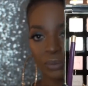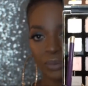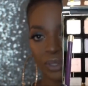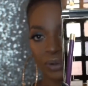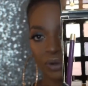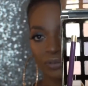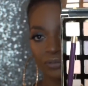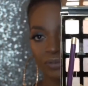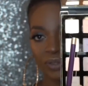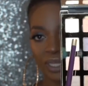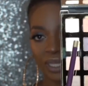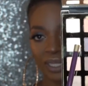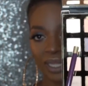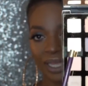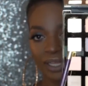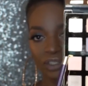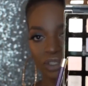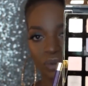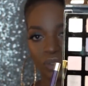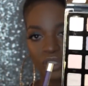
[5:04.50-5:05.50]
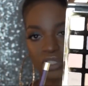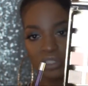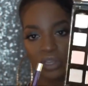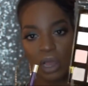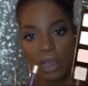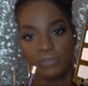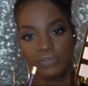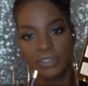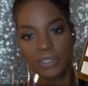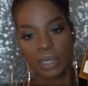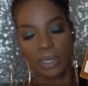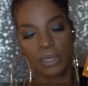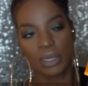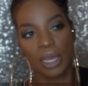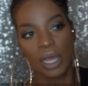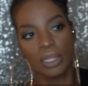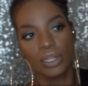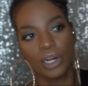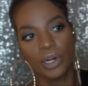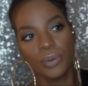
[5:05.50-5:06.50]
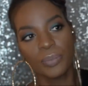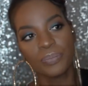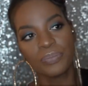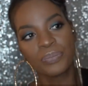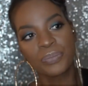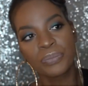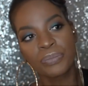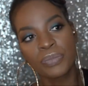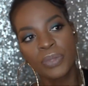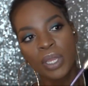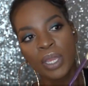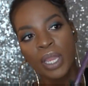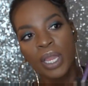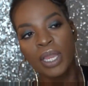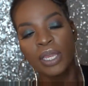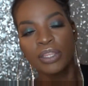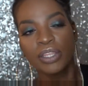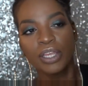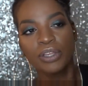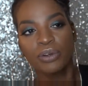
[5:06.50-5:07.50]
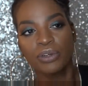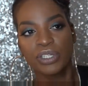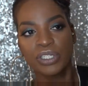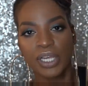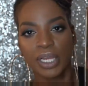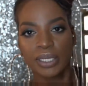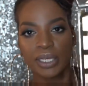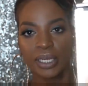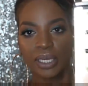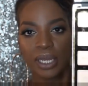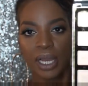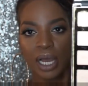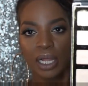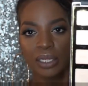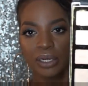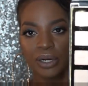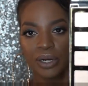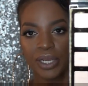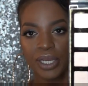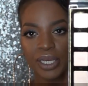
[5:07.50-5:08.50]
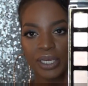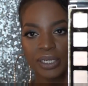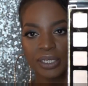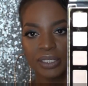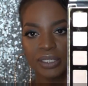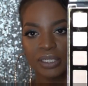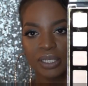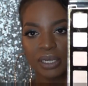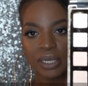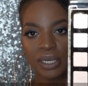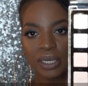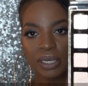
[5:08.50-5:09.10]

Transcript: beautifully, like to a soft color. Then your second color is